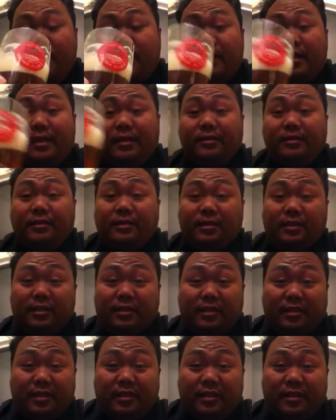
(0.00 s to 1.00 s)
That was
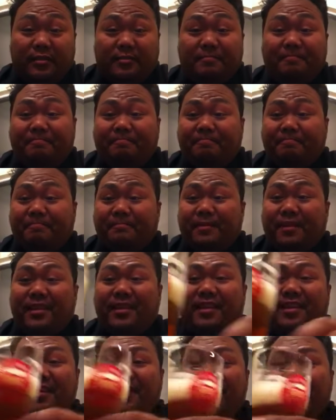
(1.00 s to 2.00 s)
good,
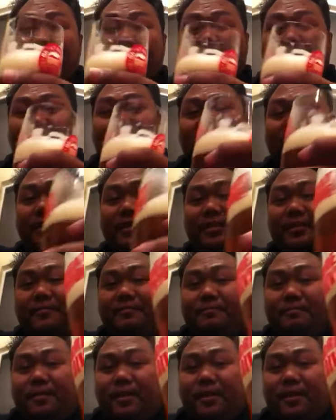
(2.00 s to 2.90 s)
really good.